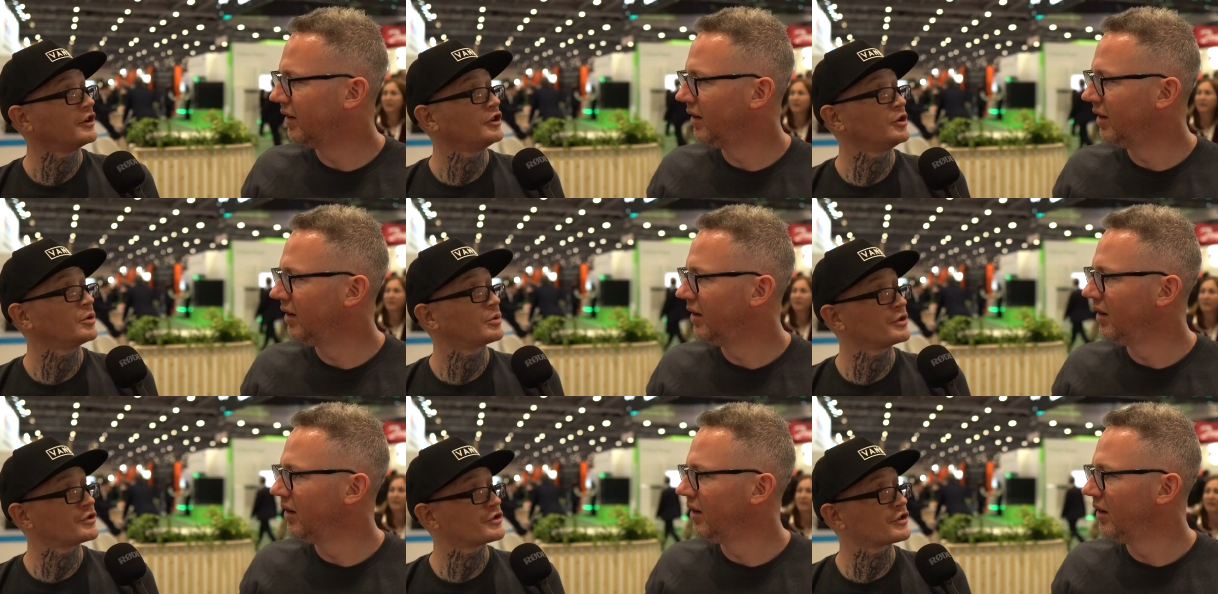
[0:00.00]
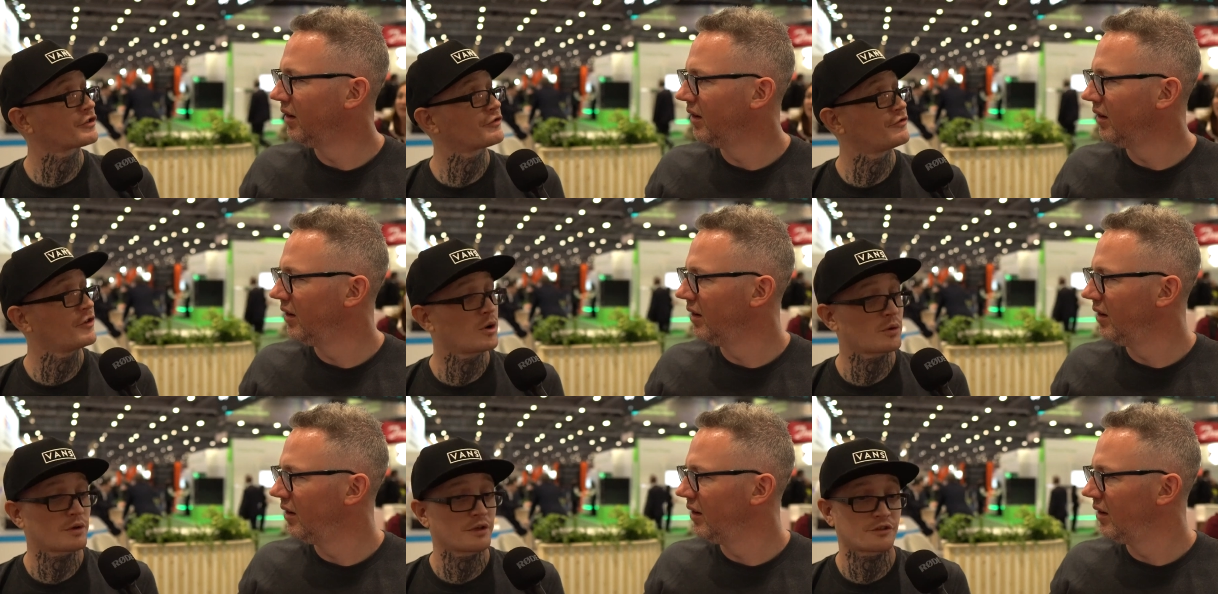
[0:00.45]
Speaker 1: You can
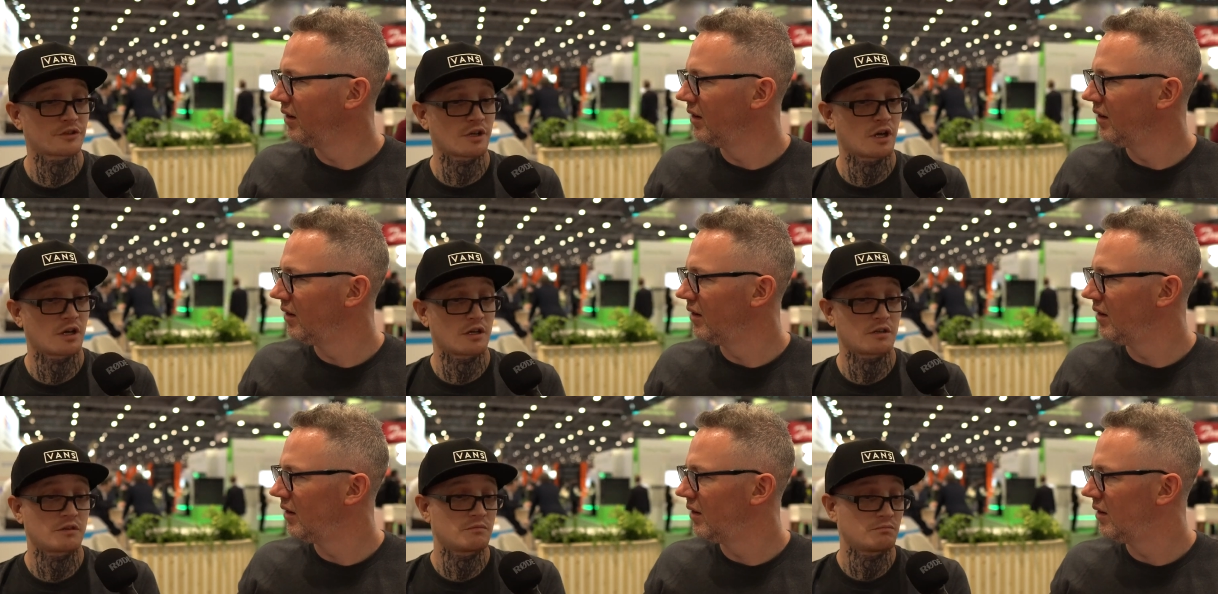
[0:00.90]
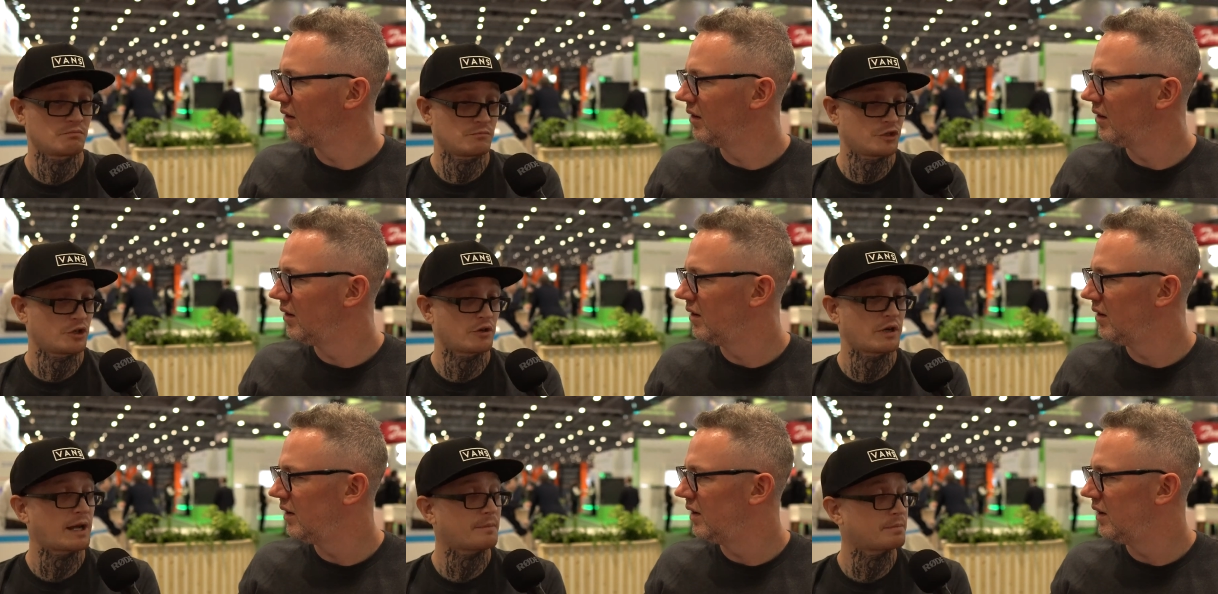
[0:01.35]
just focus on
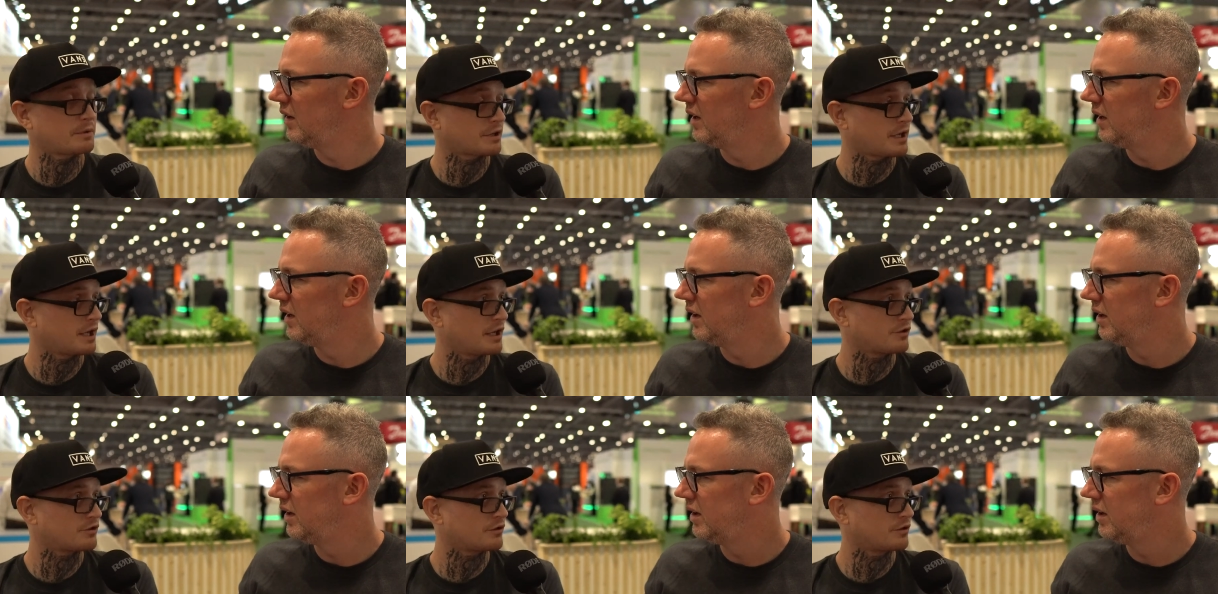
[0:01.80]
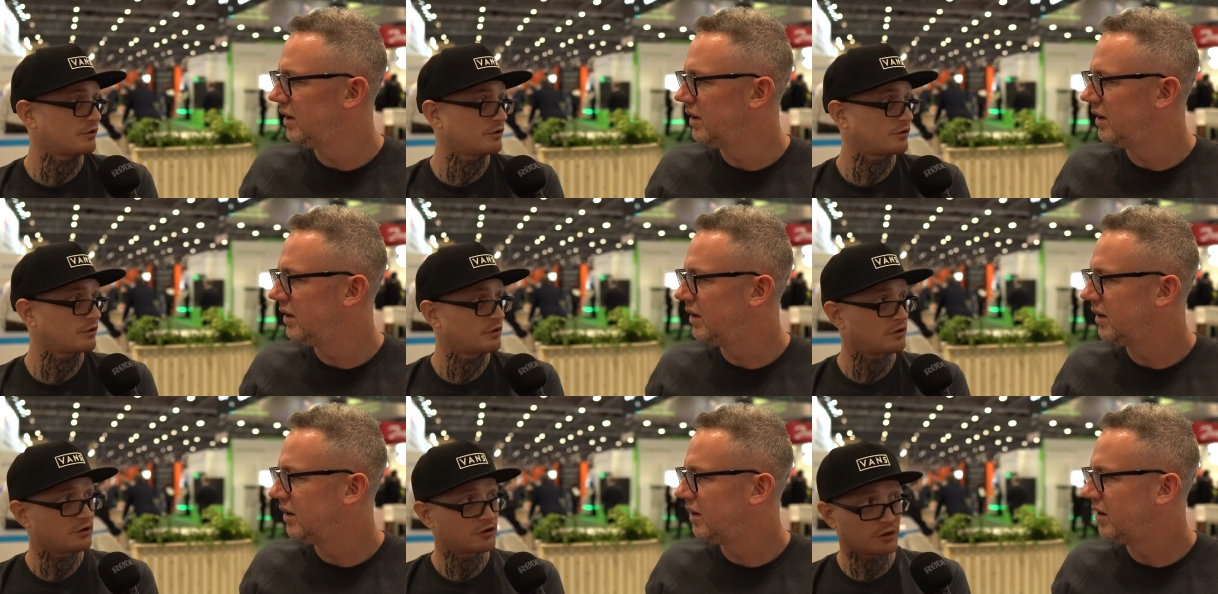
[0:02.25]
your
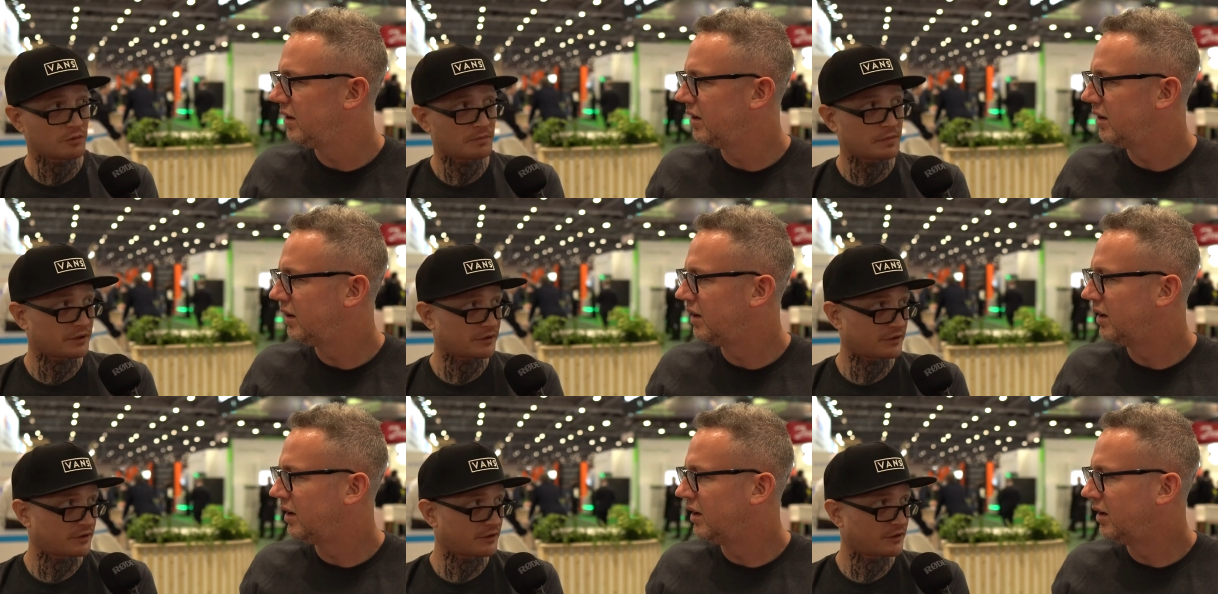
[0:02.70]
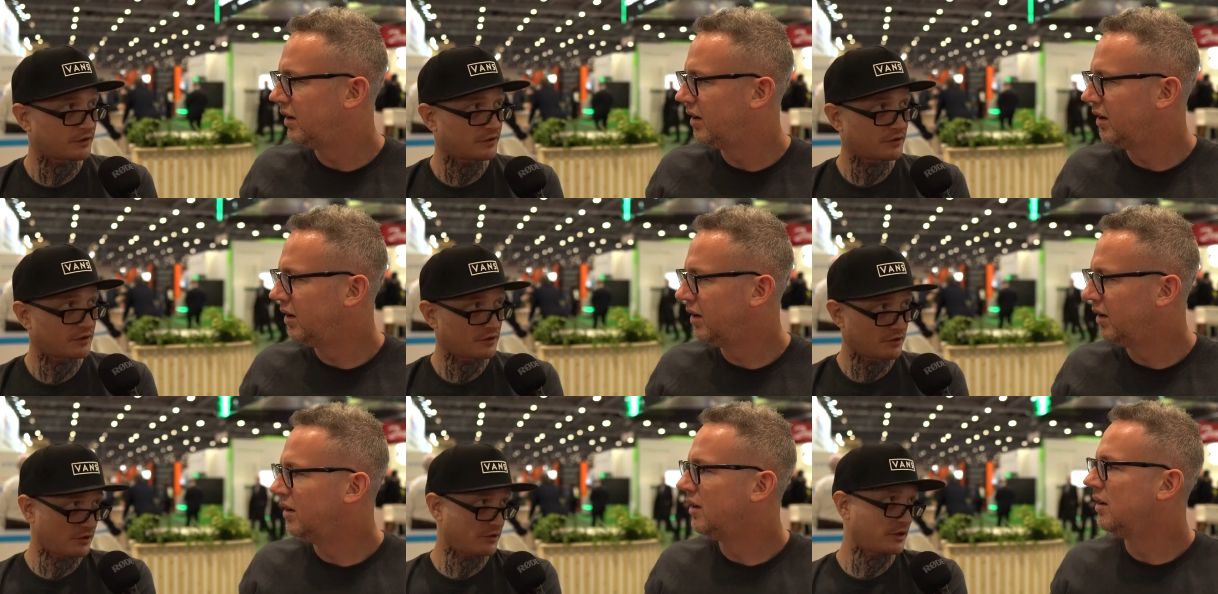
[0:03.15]
applications, your
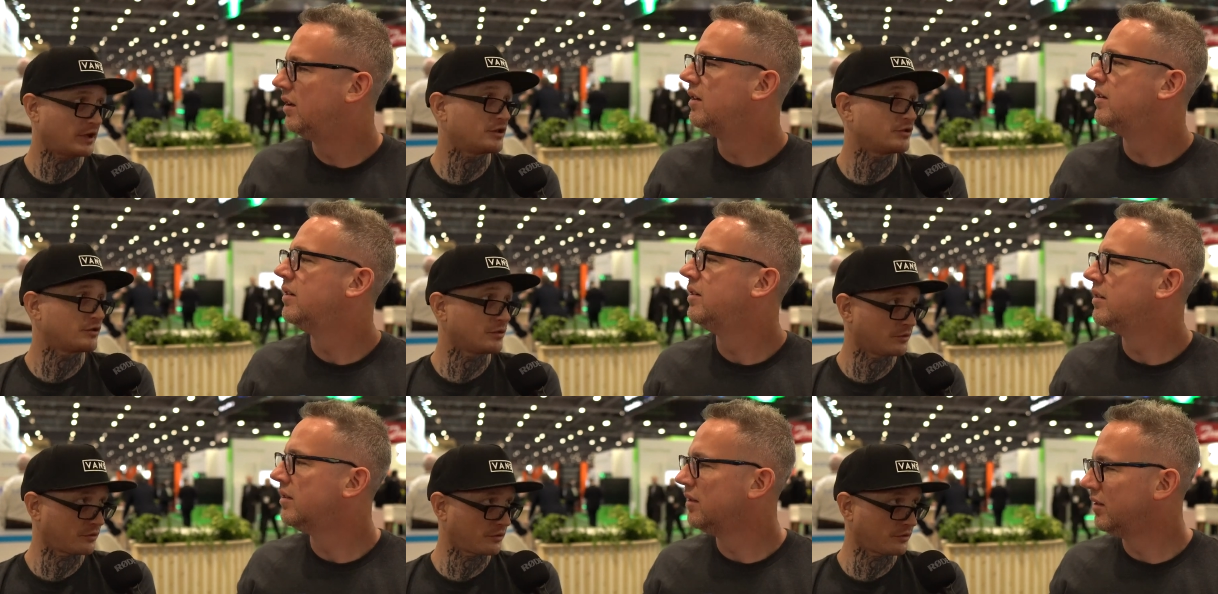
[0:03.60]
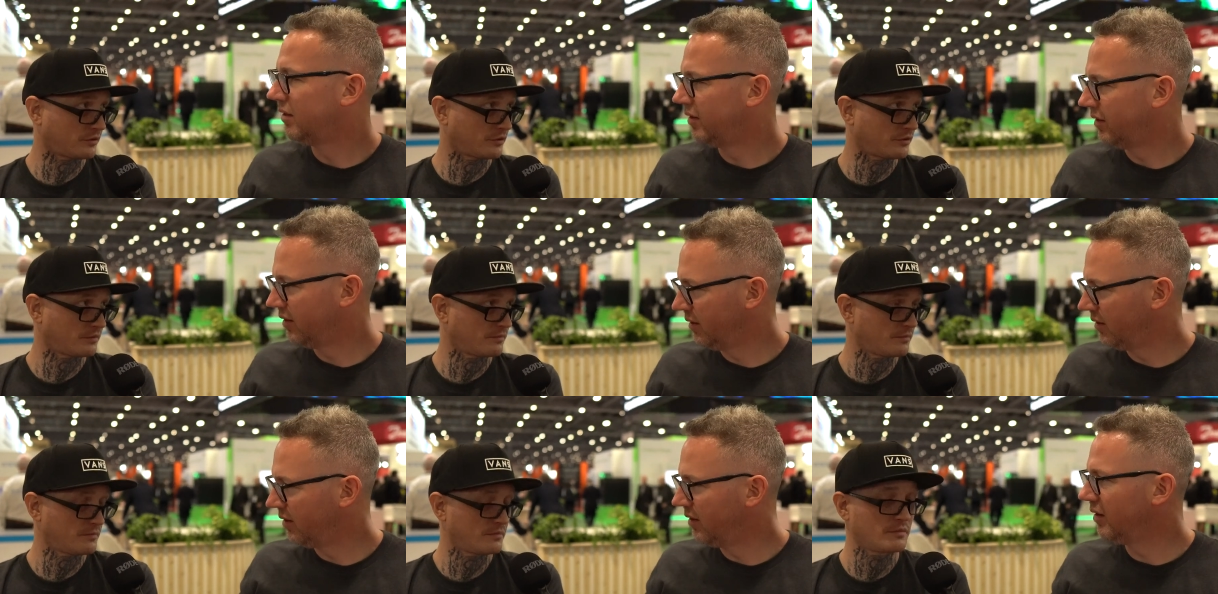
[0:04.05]
business, your end users.